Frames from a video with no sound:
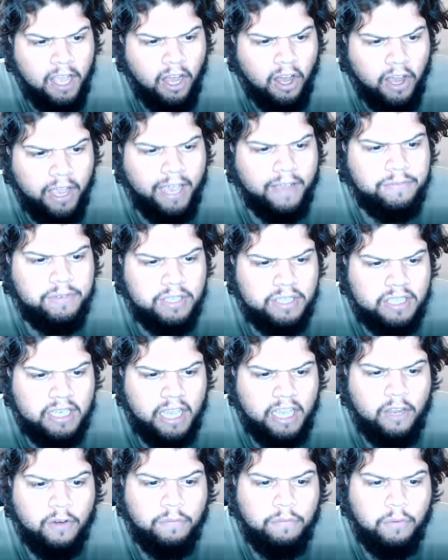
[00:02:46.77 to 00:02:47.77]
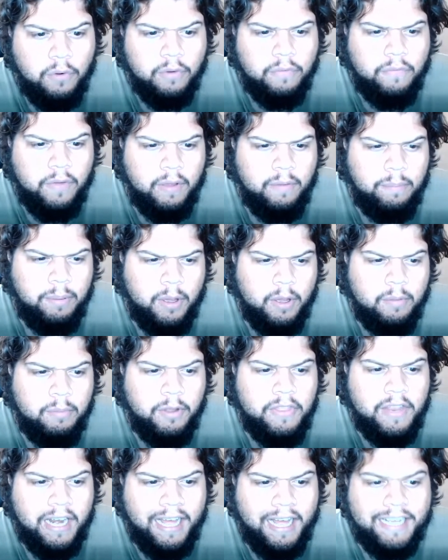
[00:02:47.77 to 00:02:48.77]
I have to say your fourth favorite Pokemon
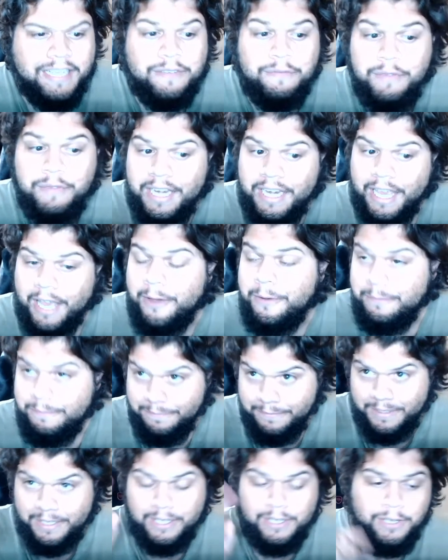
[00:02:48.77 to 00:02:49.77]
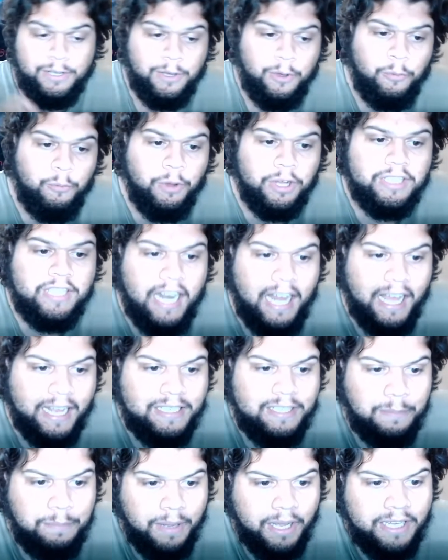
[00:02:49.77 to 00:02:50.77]
in the last video was
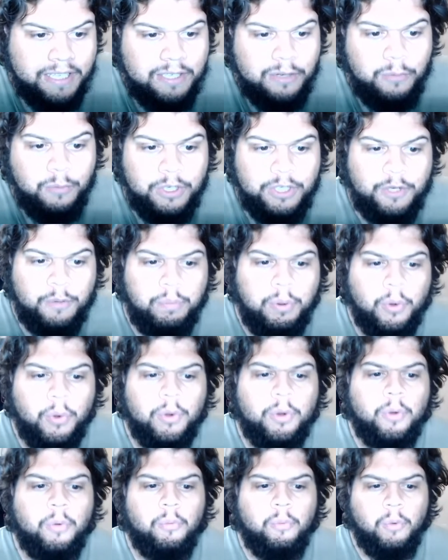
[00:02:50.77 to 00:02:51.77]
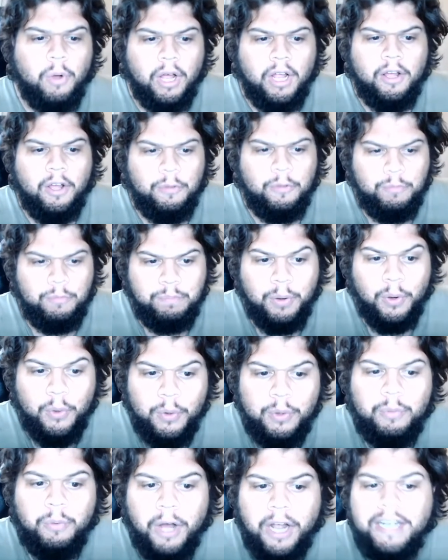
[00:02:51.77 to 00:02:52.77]
Electabuzz, which you pulled what
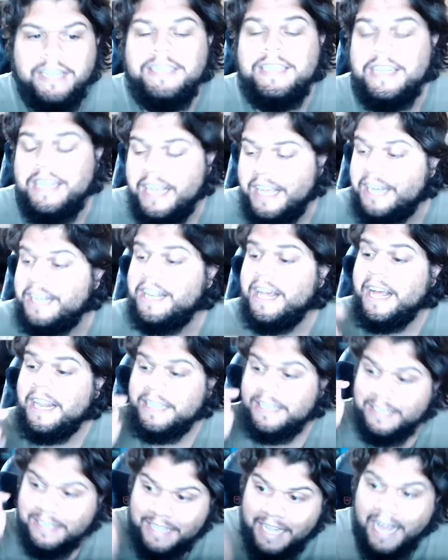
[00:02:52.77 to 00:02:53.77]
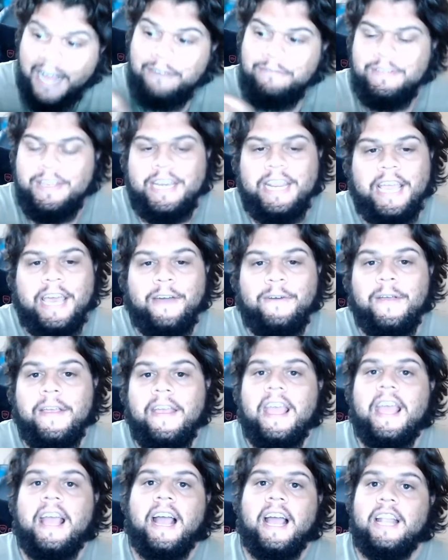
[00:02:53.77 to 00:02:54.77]
pulled one to, in that that video.
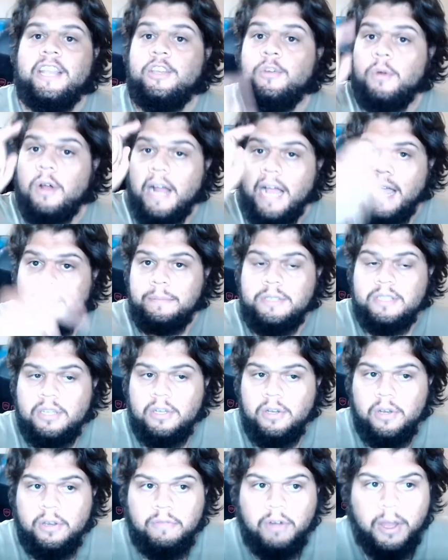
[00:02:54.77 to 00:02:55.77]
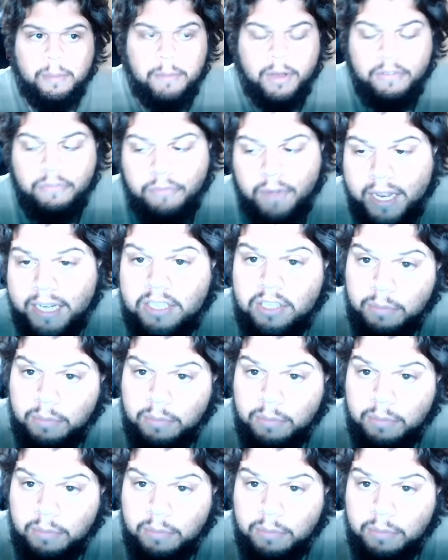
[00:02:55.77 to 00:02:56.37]
And you are absolutely right, my friend.